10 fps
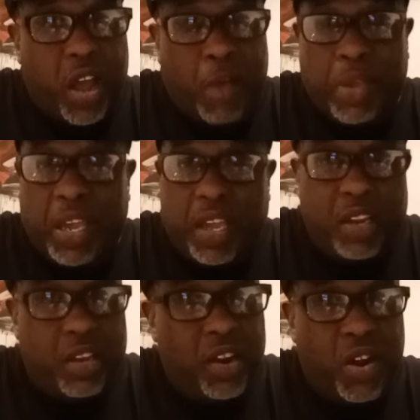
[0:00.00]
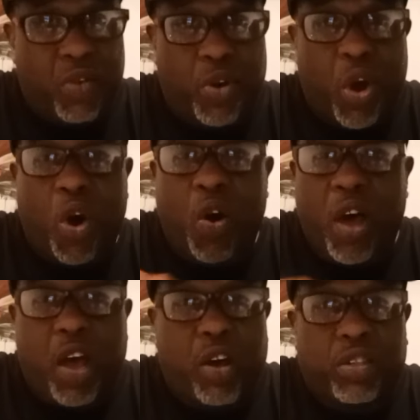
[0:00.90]
I mean, when all
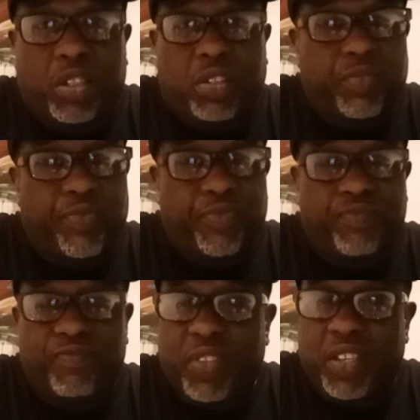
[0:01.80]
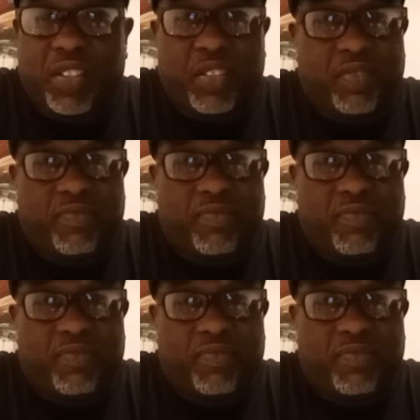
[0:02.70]
else is